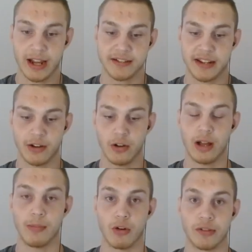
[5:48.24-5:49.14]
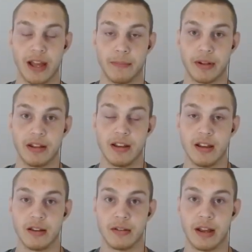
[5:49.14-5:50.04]
could say a whole lot more on that, but
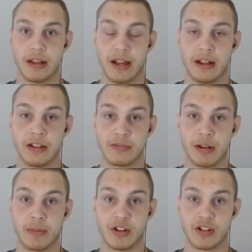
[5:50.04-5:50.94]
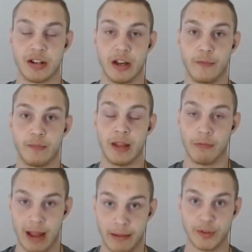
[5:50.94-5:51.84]
that, that is pretty much enough.
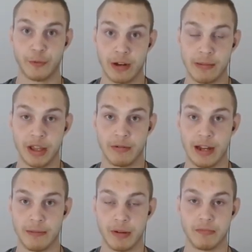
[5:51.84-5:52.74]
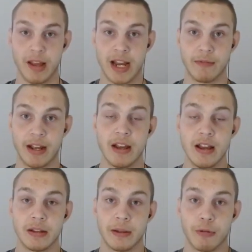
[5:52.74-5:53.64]
That rant was free, by the way. But anyway,
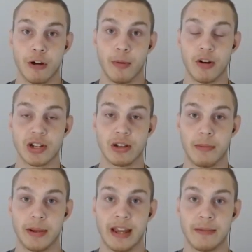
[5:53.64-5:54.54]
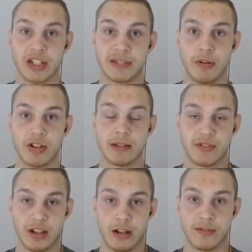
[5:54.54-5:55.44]
the pro-abortion lobby keeps exposing
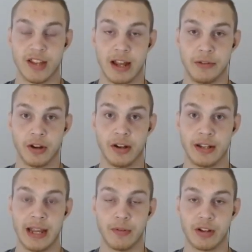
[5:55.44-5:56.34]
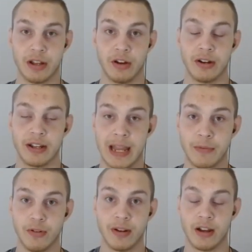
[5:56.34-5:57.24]
themselves, and they're gonna keep they're gonna
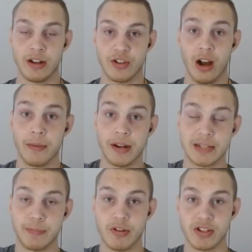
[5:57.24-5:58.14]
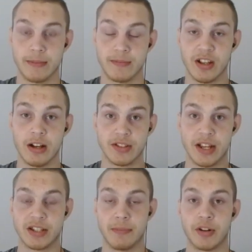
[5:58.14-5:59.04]
keep doing a good job at exposing themselves
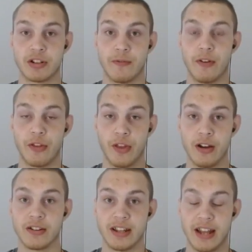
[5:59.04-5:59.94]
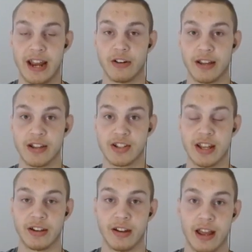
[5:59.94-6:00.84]
as a bunch of thugs and anarchists
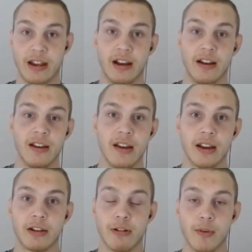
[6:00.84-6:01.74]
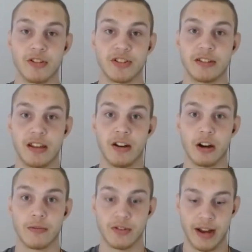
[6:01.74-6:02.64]
and, and uh, criminals that they
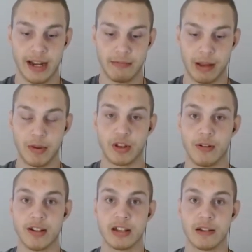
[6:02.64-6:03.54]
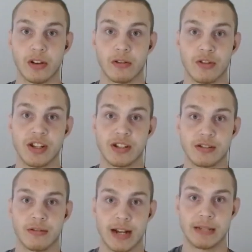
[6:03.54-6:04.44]
are. So anyway, may the grace Lord
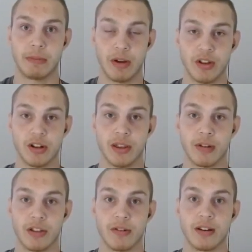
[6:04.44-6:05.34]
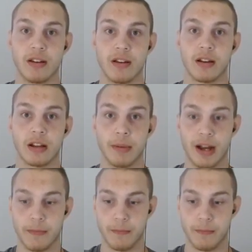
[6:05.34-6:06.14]
Jesus Christ be with all the brethren. Goodbye.